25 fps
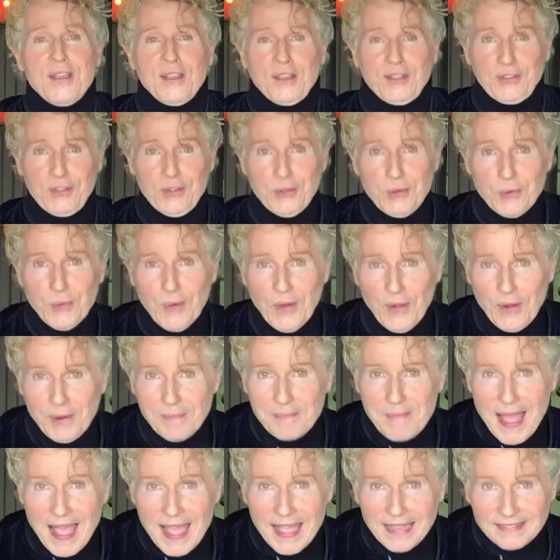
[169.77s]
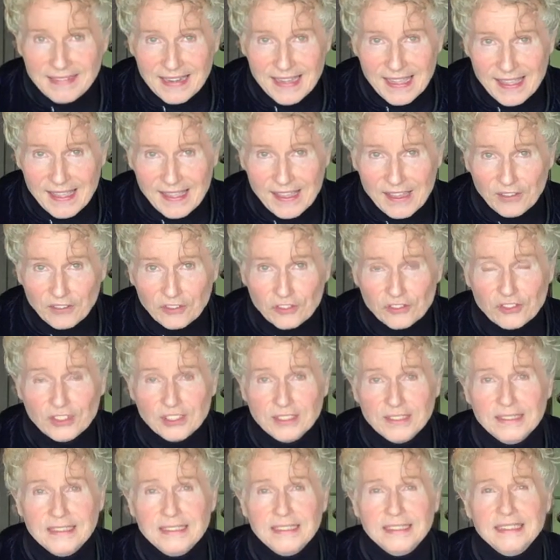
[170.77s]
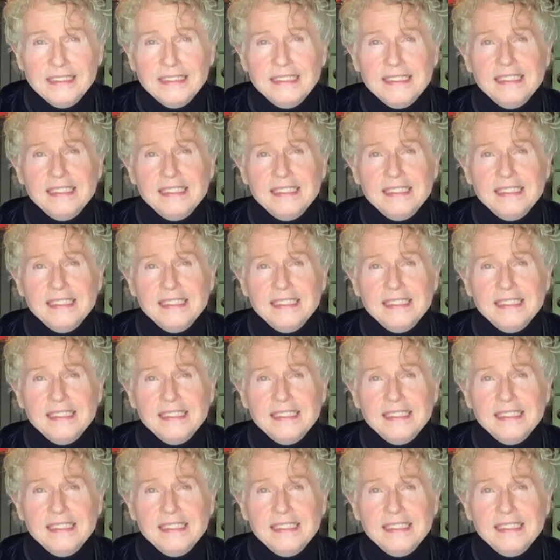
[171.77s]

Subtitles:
You were my destiny.